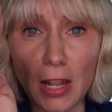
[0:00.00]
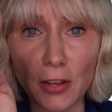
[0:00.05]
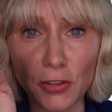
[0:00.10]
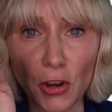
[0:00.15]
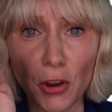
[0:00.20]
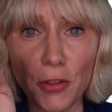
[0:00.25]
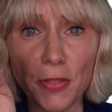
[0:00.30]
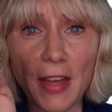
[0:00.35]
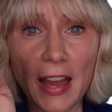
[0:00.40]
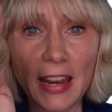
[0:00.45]

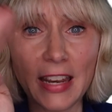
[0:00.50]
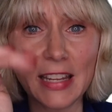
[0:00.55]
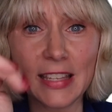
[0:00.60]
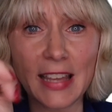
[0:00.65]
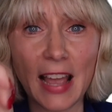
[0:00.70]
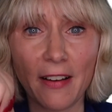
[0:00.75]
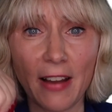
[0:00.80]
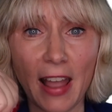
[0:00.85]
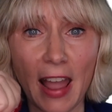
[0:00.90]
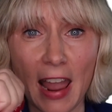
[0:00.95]
So that
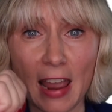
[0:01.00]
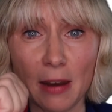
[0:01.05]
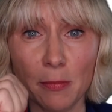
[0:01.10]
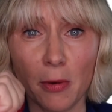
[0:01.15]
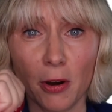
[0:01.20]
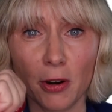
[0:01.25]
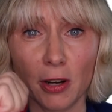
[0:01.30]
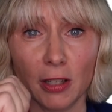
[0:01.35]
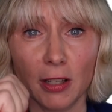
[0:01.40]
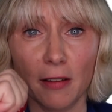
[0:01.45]
is our hand
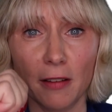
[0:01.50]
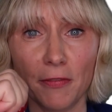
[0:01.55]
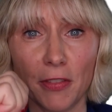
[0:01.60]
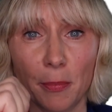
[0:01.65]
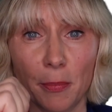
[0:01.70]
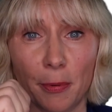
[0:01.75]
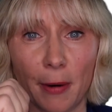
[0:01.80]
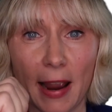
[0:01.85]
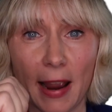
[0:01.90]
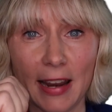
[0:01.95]
model of
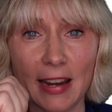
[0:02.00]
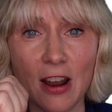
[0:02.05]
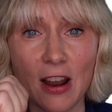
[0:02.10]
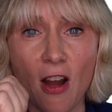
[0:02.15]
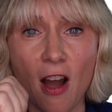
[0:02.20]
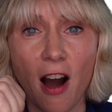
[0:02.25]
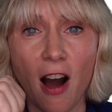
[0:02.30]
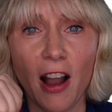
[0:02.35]
the brain.